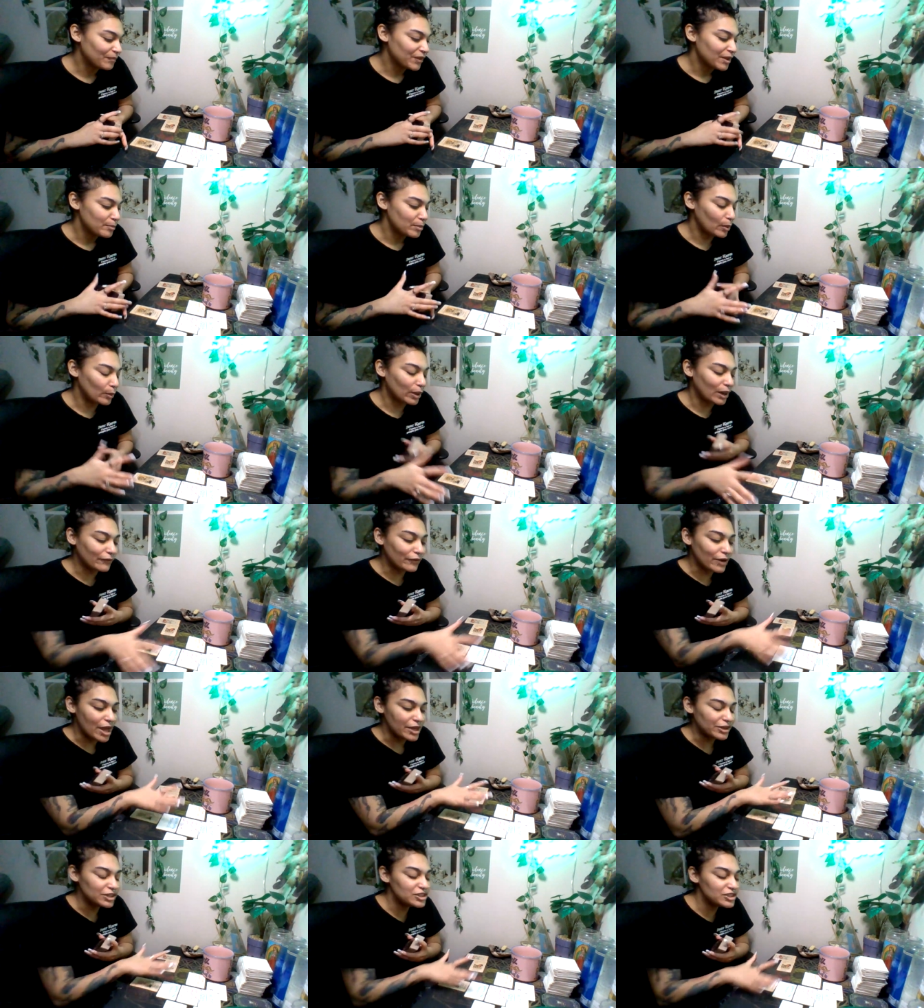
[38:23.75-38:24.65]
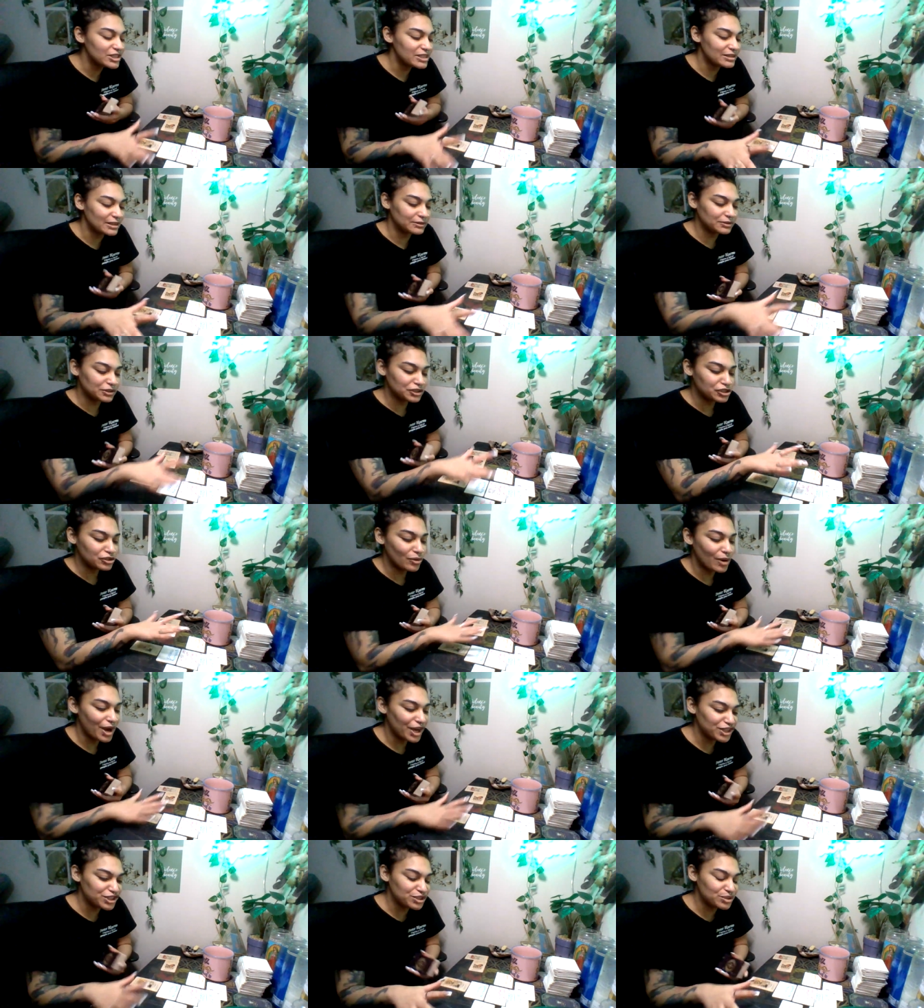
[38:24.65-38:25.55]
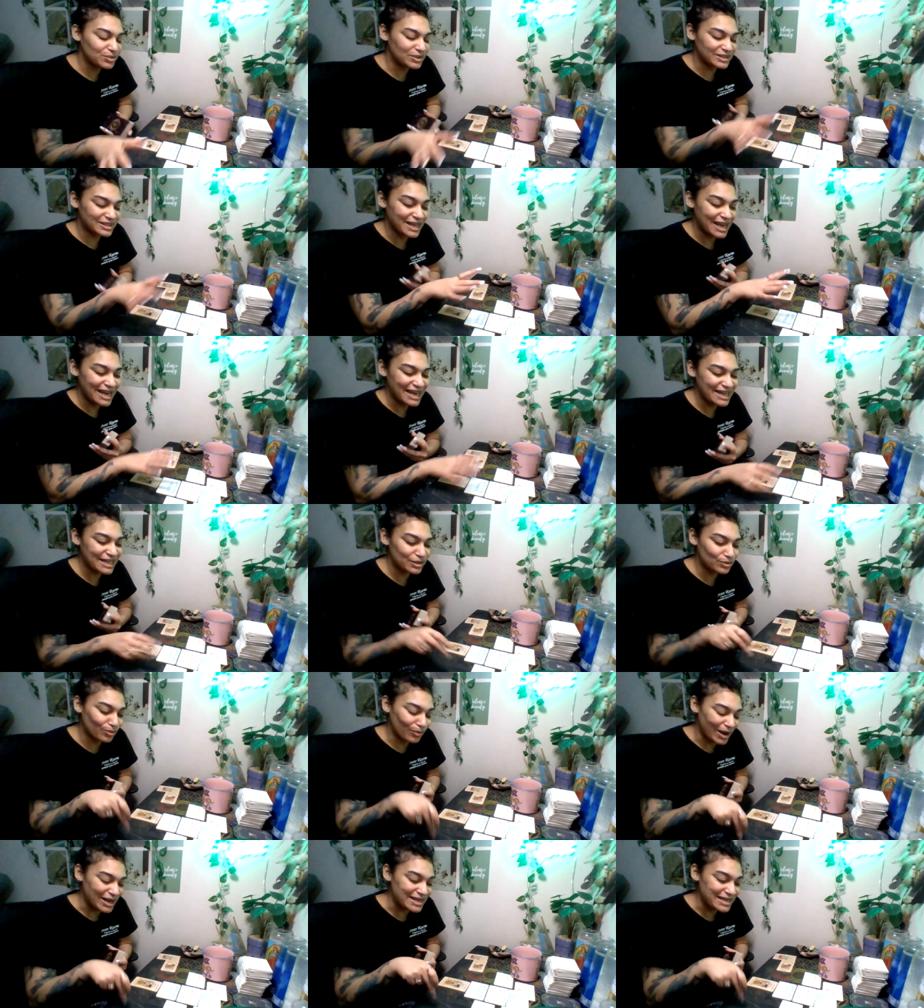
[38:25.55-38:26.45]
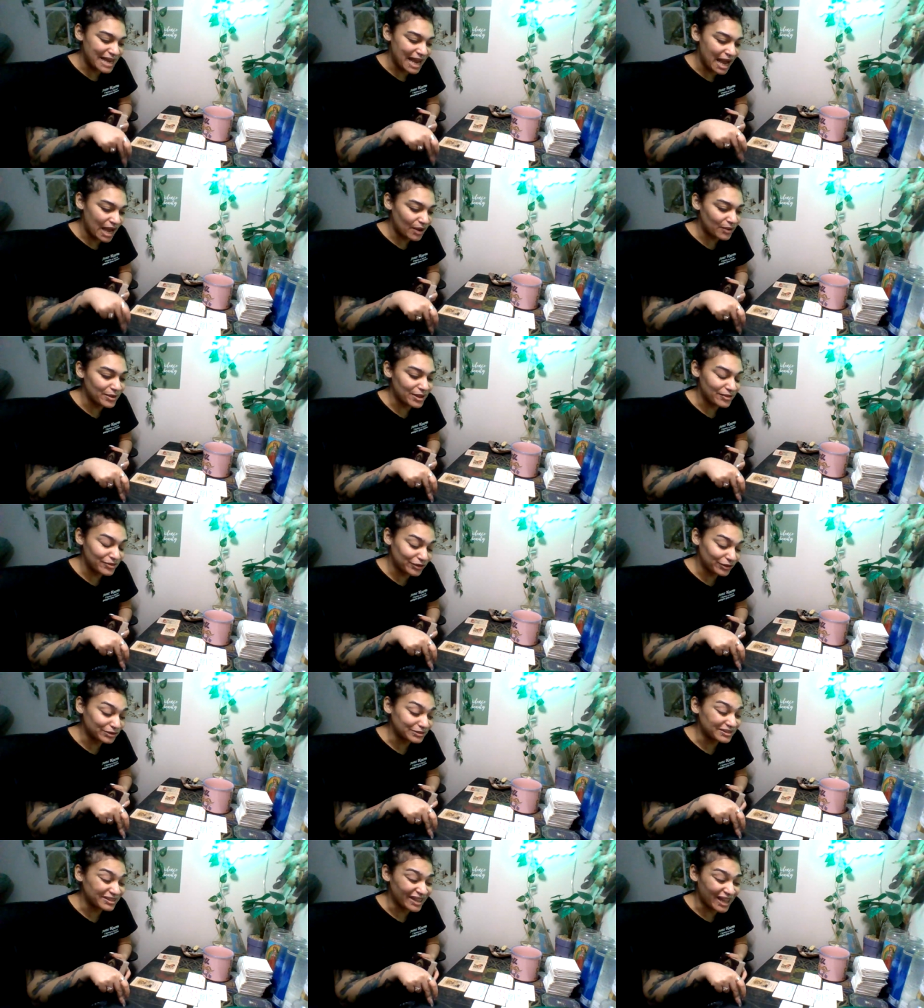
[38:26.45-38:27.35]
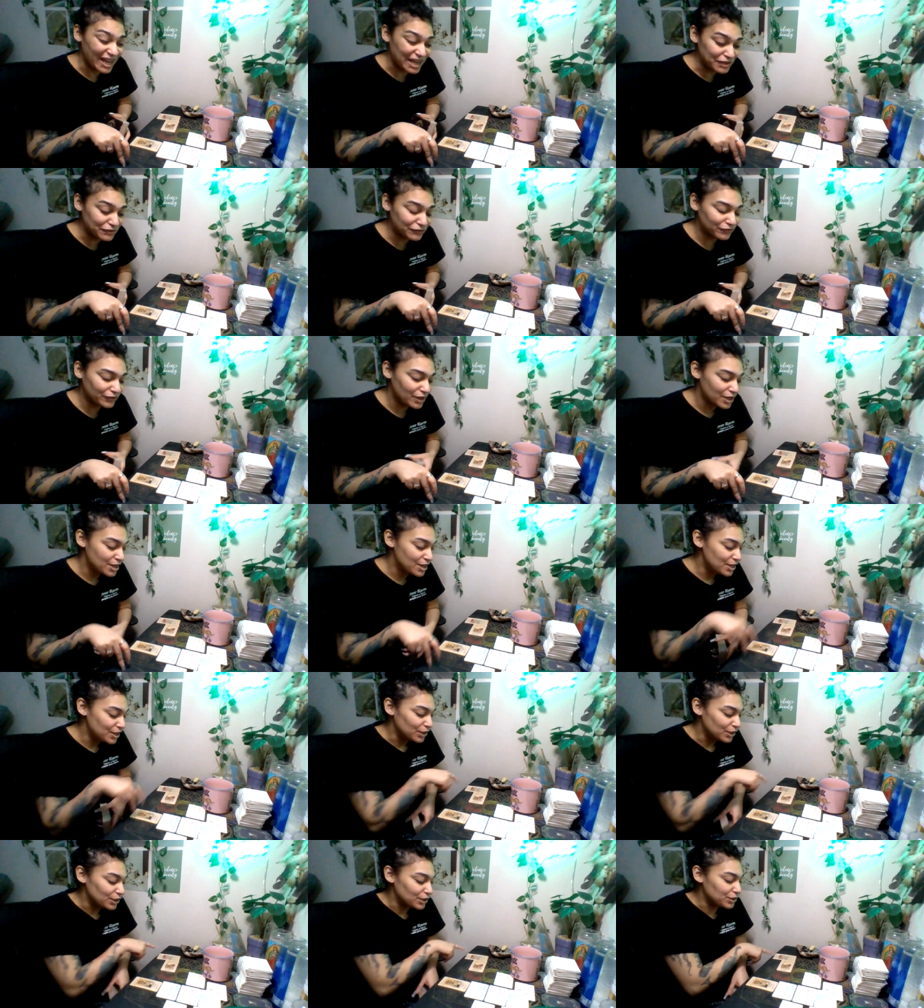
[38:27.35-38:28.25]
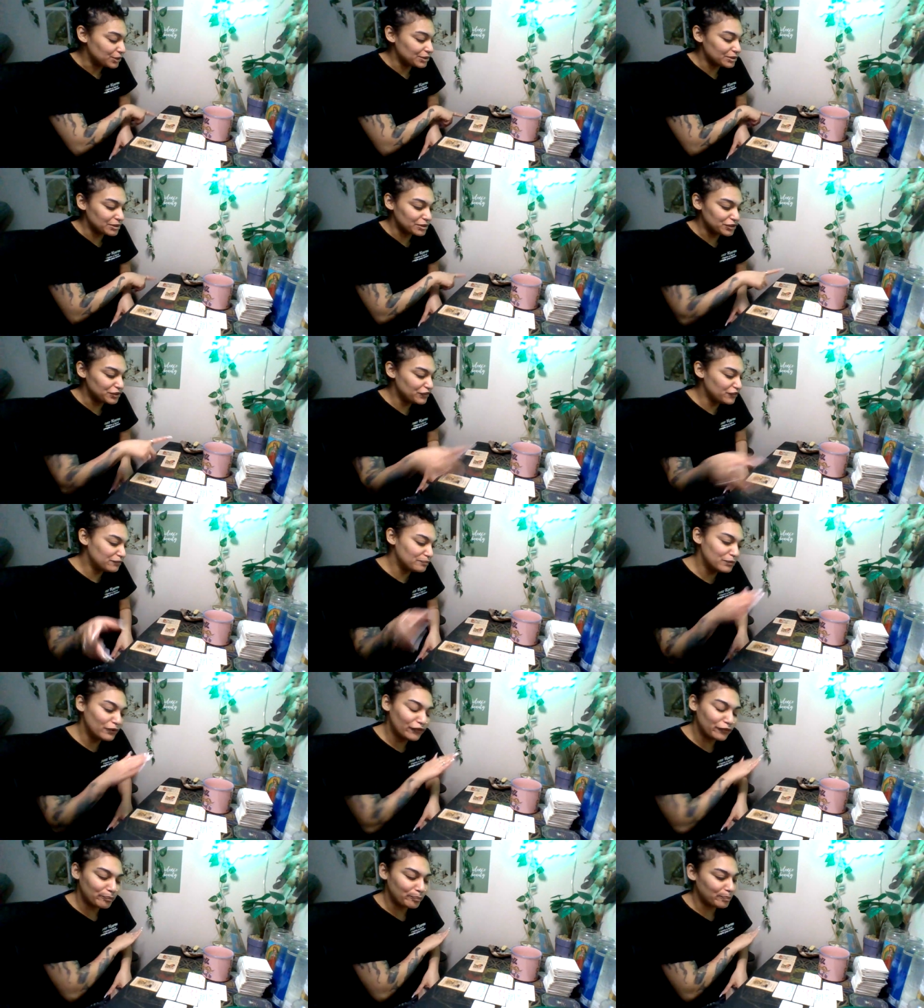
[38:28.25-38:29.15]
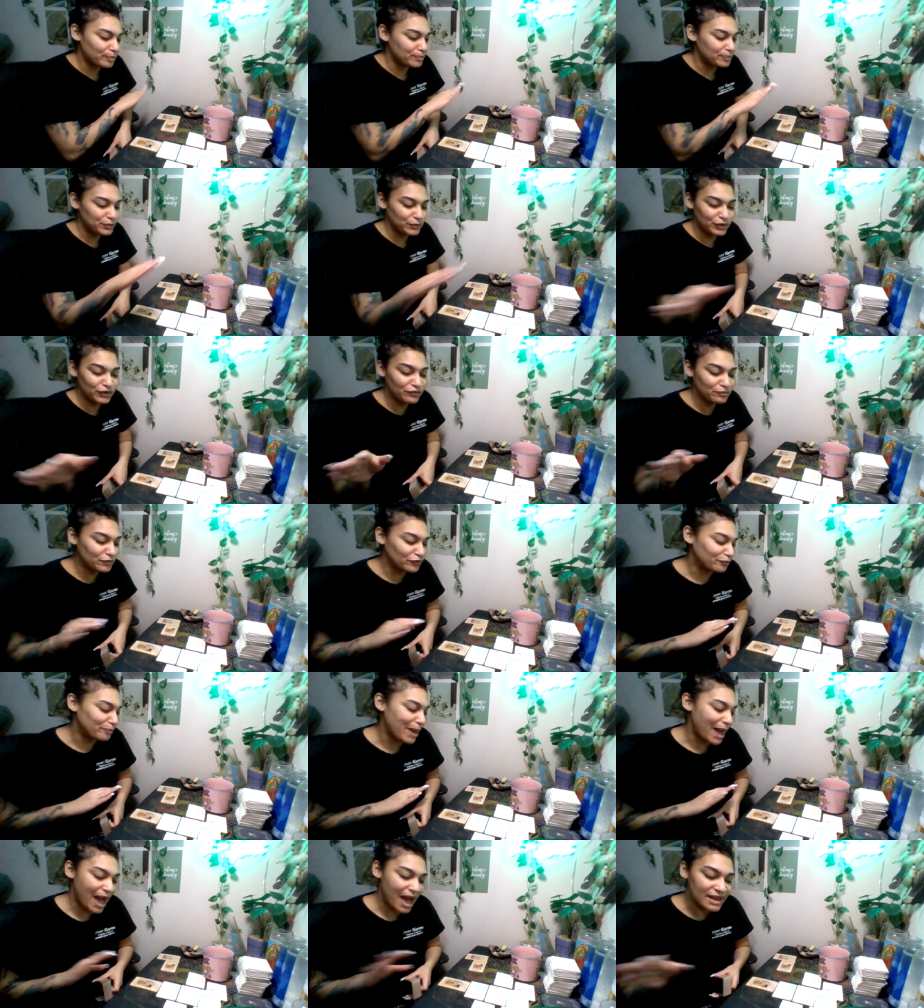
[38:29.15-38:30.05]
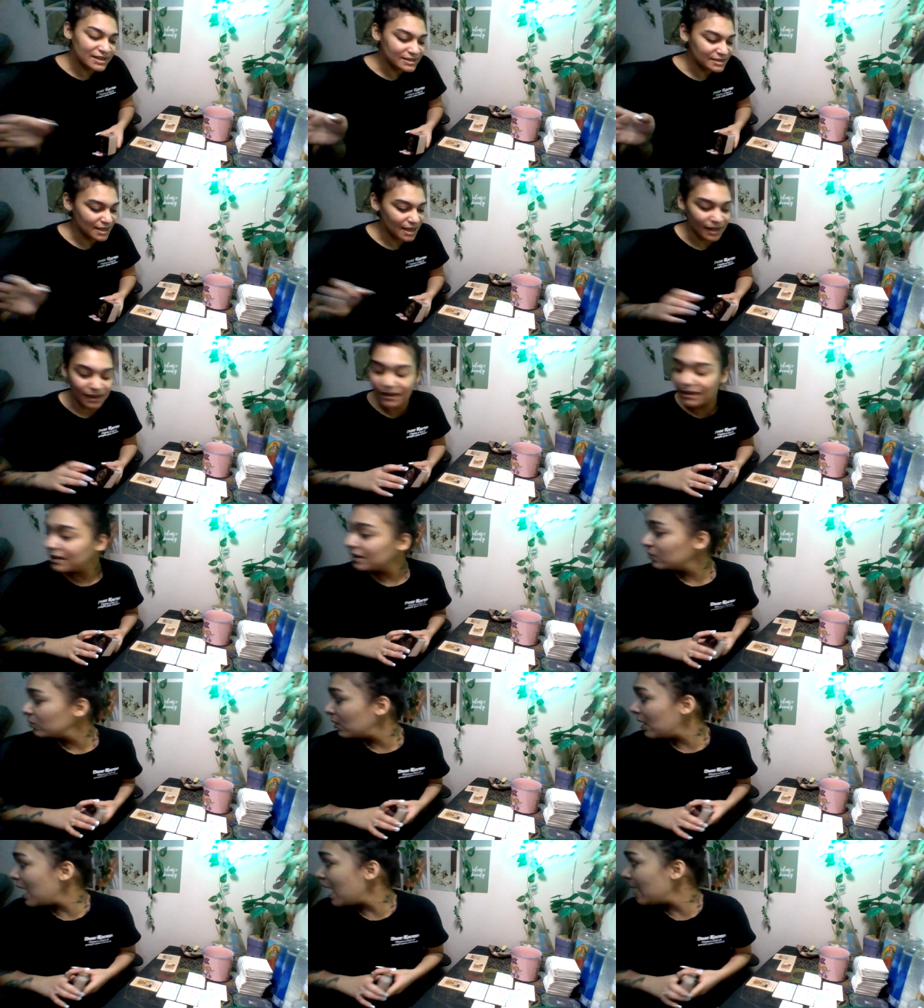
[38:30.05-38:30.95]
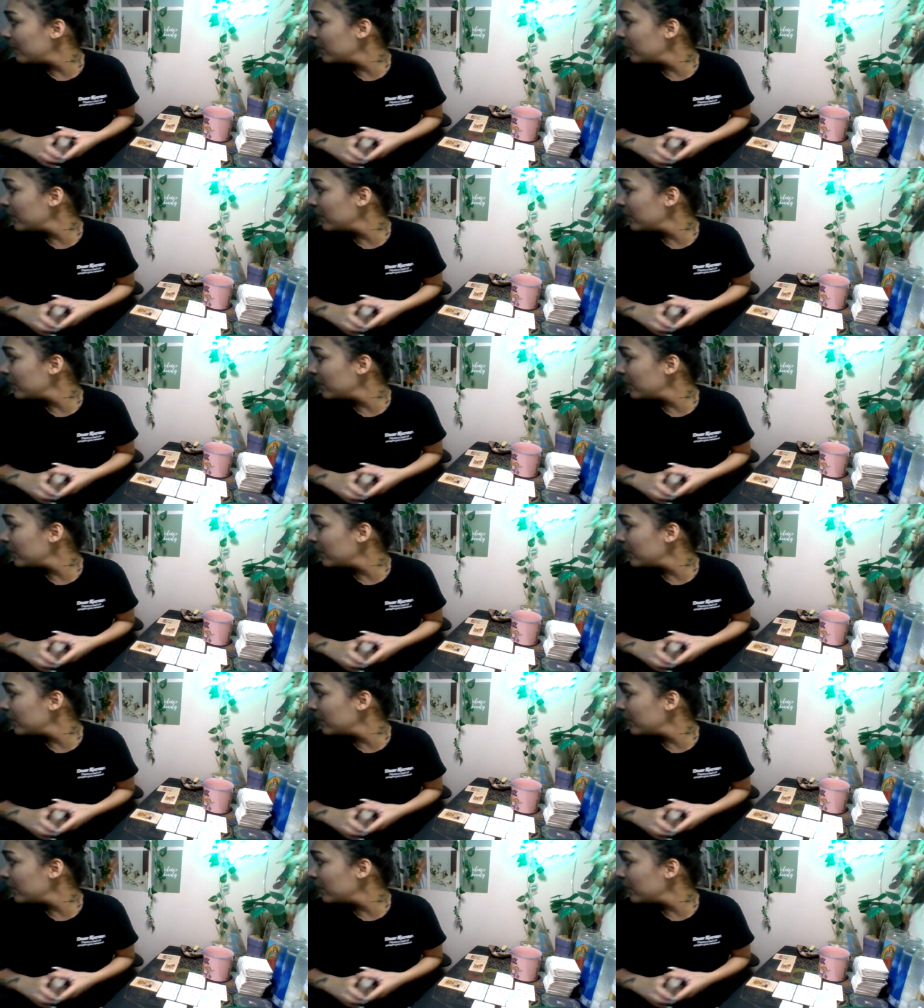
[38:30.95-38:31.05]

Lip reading: But whatever energy that they're trying to attain right now in their life, you've moved past that. What happened,